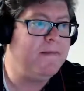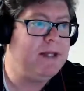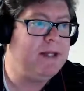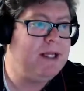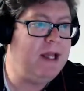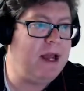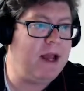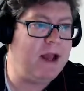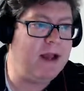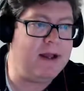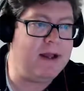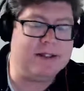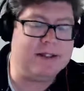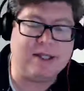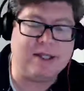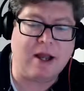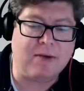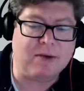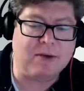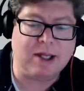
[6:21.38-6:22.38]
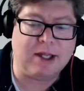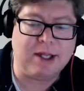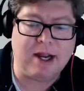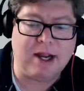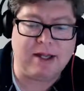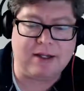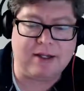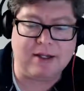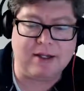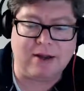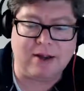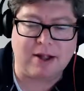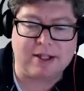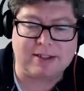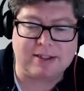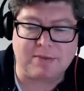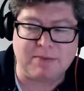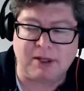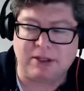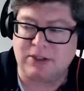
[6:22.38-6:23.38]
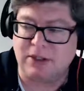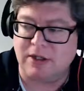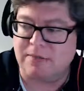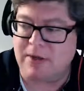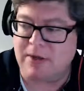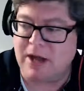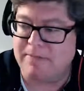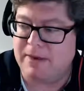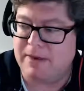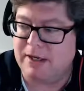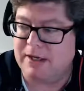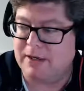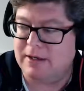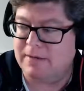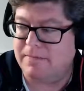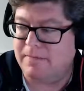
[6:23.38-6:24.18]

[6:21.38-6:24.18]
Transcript: Yeah, it's not really anything all that special in my opinion.